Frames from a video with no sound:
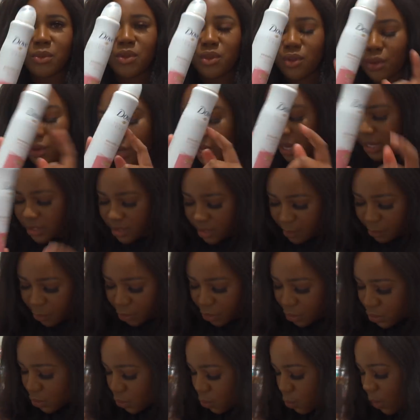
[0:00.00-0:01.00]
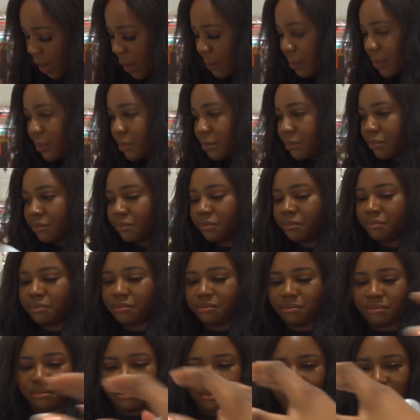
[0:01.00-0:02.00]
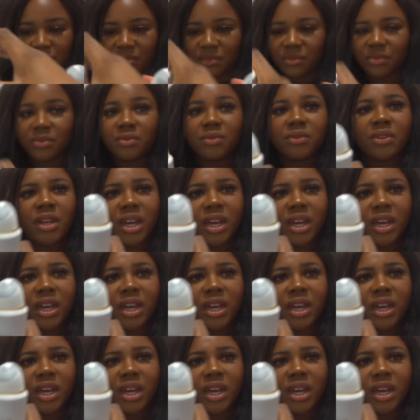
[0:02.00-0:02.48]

So, guys, I'm gonna swap. Let me smell some.